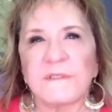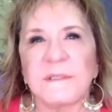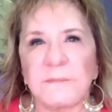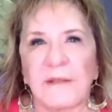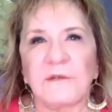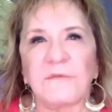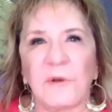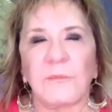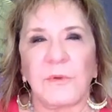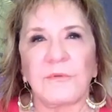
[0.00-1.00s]
amount of
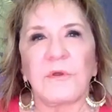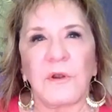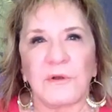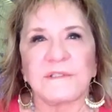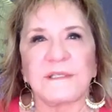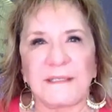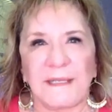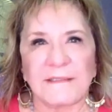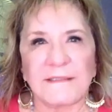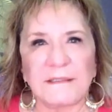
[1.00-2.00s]
our both hearts
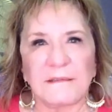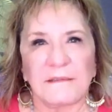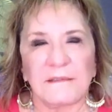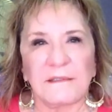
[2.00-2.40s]
connecting?